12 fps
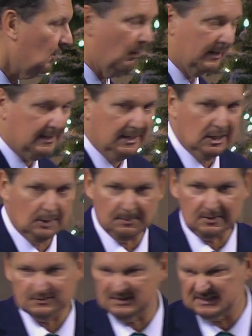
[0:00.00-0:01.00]
We don't want to hear
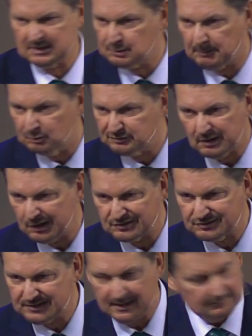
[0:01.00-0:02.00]
it because it's exposing our
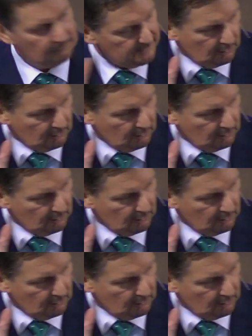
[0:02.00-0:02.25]
sin.